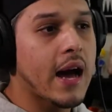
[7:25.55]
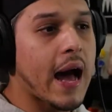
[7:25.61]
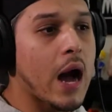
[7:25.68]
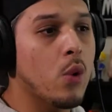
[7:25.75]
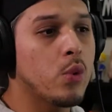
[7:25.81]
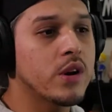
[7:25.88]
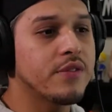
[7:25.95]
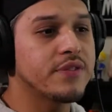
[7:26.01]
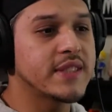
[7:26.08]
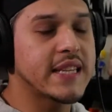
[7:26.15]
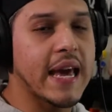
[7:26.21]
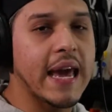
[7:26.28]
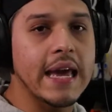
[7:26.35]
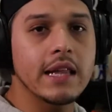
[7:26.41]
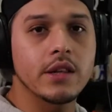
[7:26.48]
I would have
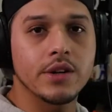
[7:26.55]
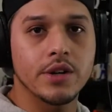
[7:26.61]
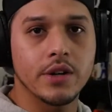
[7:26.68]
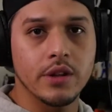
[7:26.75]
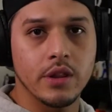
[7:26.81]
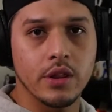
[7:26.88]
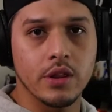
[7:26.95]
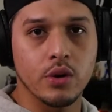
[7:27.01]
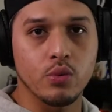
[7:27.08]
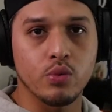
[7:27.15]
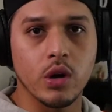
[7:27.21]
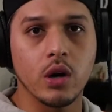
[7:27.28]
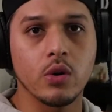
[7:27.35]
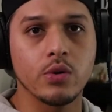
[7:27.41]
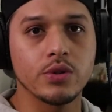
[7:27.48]
tailored the
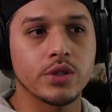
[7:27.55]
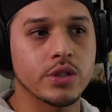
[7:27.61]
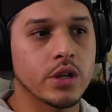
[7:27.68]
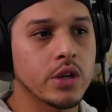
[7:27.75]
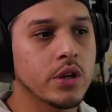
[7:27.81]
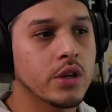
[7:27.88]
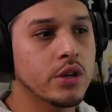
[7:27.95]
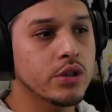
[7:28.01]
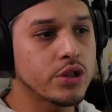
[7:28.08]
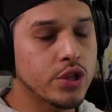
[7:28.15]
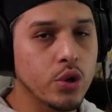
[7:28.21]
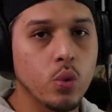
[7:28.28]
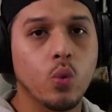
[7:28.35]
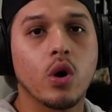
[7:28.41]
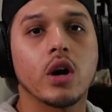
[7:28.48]
Rhodes
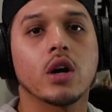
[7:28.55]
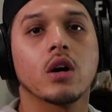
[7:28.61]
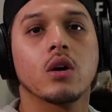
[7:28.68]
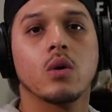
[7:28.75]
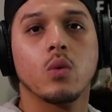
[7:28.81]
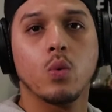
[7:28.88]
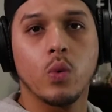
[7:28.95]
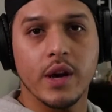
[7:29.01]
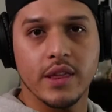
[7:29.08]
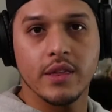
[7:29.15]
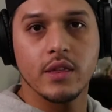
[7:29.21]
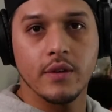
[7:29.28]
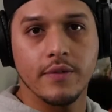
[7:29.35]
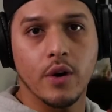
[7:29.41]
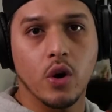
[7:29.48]
to work with
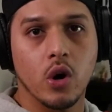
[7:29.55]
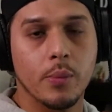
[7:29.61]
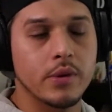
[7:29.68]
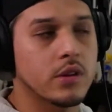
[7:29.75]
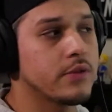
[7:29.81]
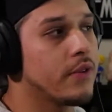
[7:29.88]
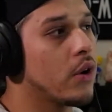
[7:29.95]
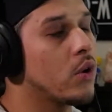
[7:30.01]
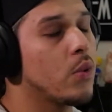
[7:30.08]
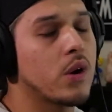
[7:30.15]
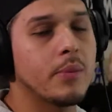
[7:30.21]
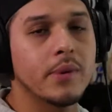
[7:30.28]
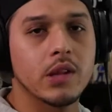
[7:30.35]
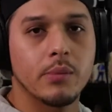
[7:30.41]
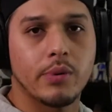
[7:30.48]
the vocal, but the vocal would
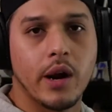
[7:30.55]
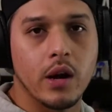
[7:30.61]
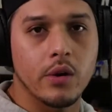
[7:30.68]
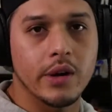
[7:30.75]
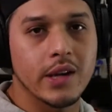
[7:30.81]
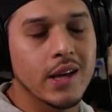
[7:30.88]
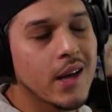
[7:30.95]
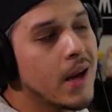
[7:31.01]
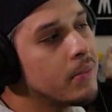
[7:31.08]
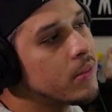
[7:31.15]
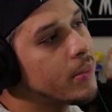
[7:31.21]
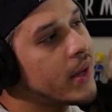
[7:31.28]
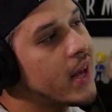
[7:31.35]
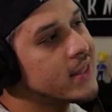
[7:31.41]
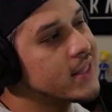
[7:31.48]
have been the priority.
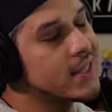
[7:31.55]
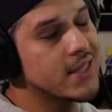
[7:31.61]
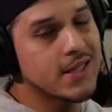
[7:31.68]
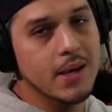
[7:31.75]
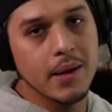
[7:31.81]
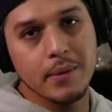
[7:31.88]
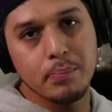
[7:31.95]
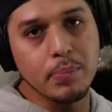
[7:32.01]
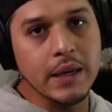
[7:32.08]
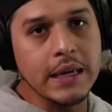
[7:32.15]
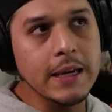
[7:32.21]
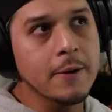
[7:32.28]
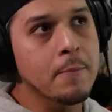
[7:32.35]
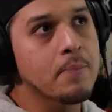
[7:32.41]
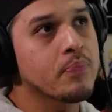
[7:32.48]
But because this is a
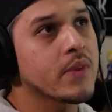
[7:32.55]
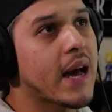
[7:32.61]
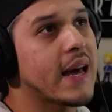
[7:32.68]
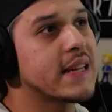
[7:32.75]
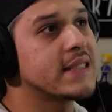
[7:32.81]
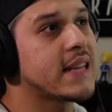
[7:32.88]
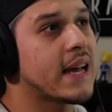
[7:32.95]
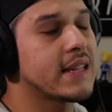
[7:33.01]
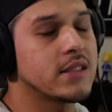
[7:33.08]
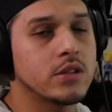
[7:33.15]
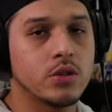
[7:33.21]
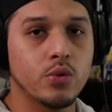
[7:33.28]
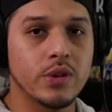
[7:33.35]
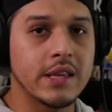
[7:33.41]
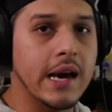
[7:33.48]
beat, I decided to
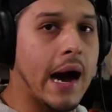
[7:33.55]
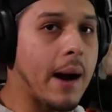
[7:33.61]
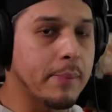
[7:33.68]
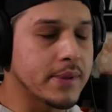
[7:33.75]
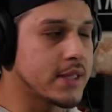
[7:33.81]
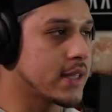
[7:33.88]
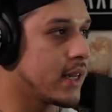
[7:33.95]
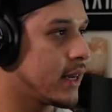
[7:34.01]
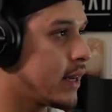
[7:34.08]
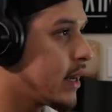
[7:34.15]
do the opposite.